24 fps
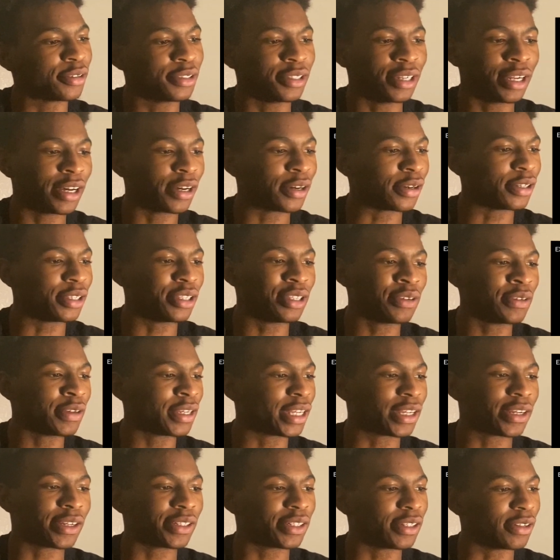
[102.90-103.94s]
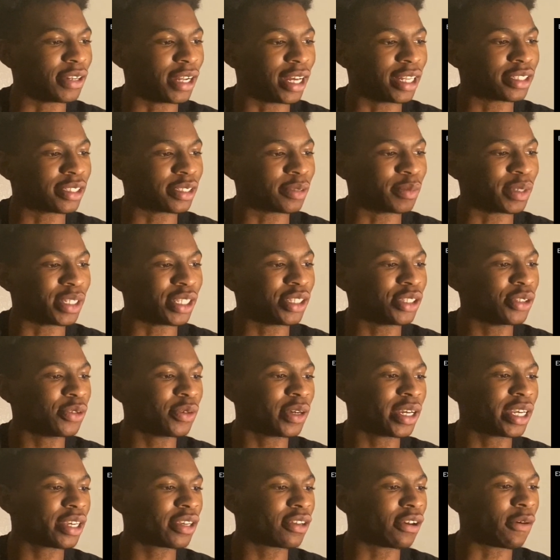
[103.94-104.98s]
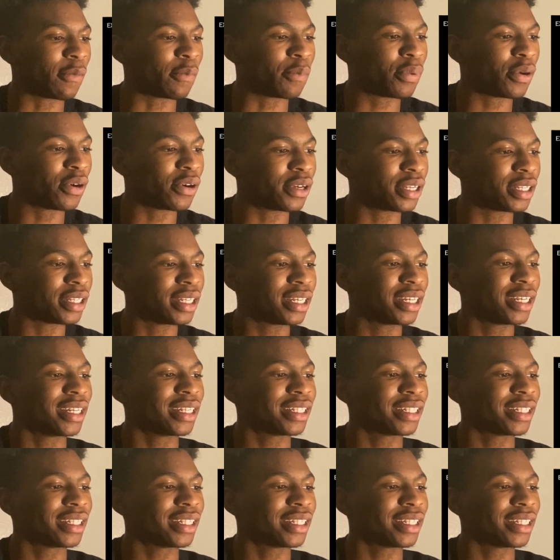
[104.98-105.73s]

No, you ain't gonna do that to me. You ain't gonna put